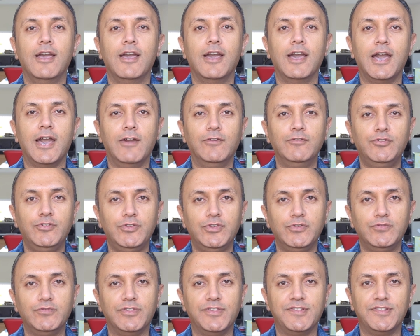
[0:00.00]
How do
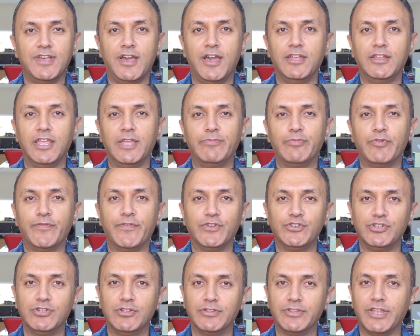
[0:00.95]
you design a
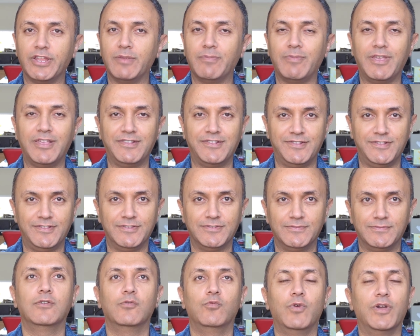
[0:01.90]
professional database?
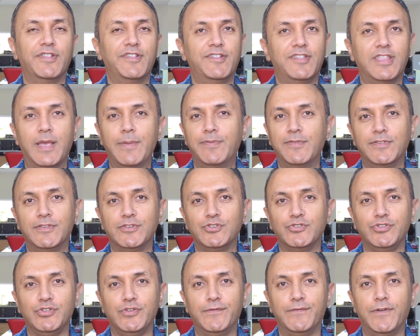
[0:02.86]
What steps
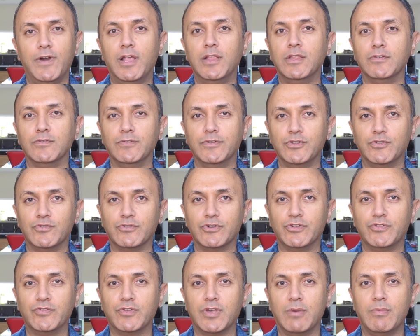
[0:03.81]
should you follow in order
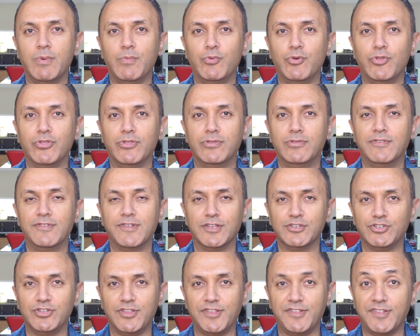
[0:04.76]
to come up with
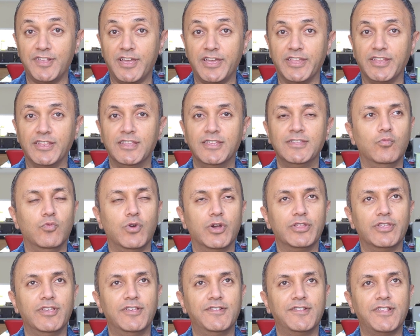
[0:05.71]
such a design?
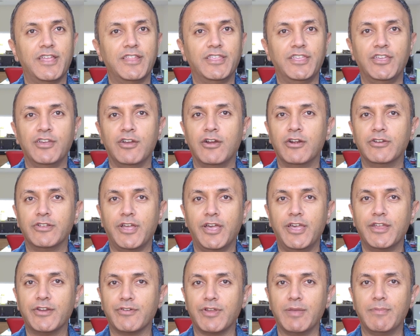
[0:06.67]
What is an ER
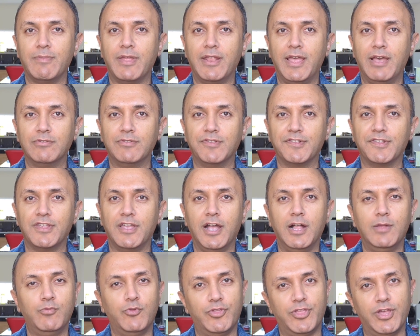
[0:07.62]
diagram and how does it
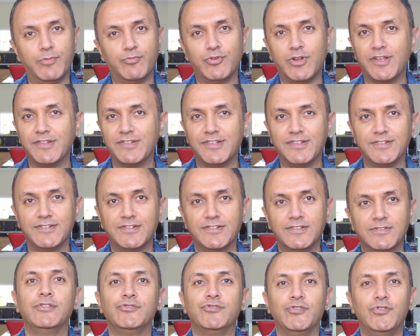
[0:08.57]
help with that
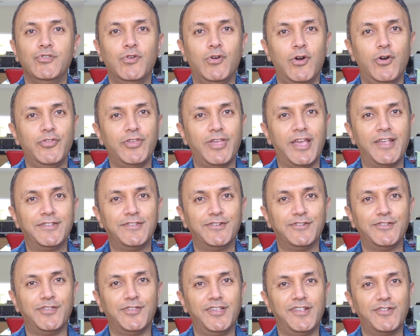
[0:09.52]
process? To know all the
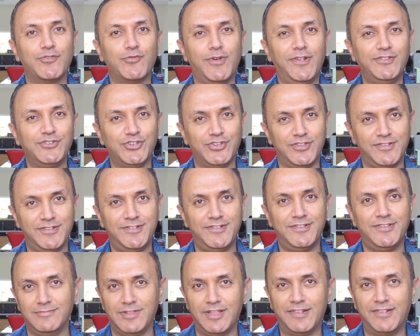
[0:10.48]
answers to these
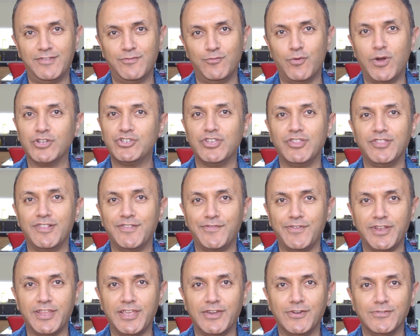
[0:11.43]
questions, let's watch in this
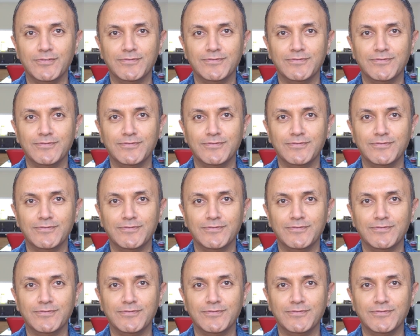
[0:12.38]
video.